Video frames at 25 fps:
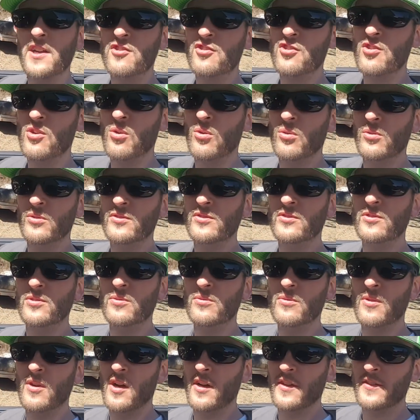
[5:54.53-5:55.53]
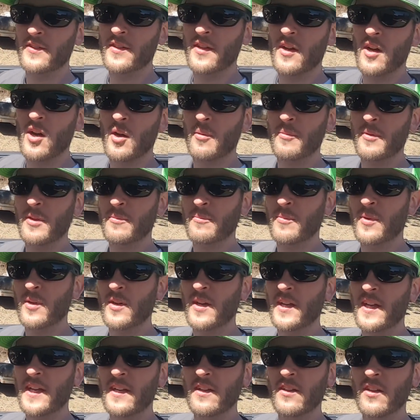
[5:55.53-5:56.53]
chose to run the
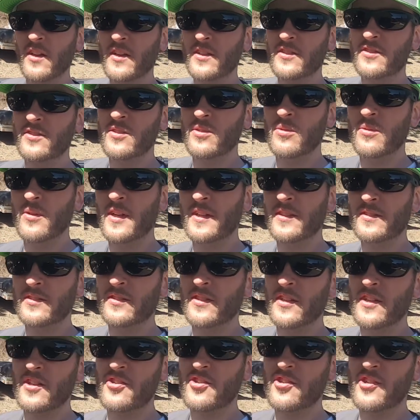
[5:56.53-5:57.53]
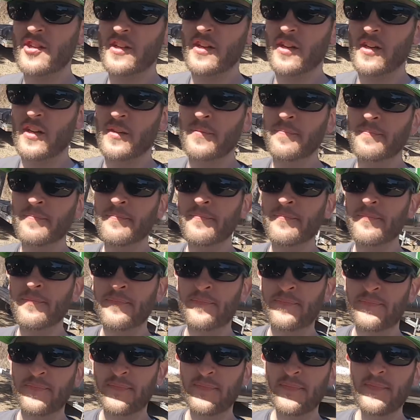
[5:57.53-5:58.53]
Humminbird Helix units this year.
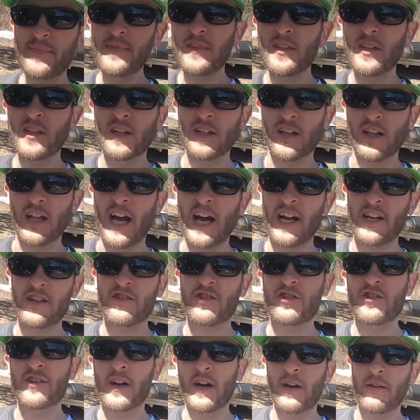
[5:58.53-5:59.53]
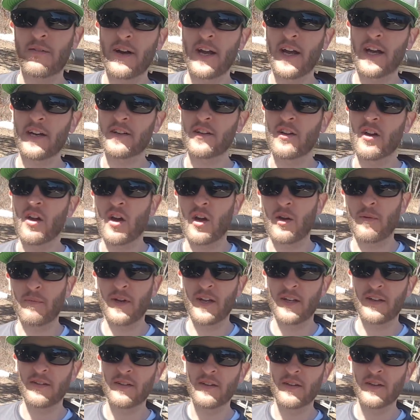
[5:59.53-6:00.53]
Last year I ran
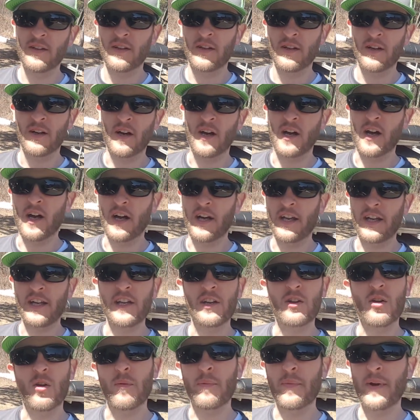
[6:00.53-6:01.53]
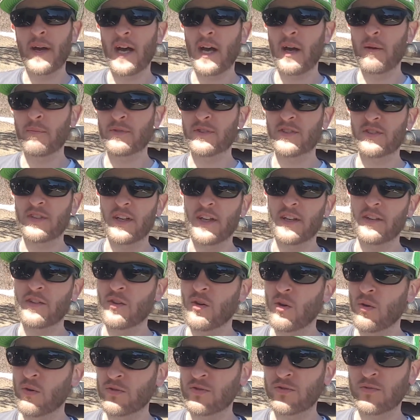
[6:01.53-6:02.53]
Garmin Eco Maps, and
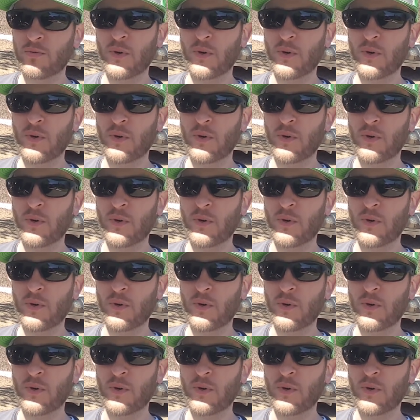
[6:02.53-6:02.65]
those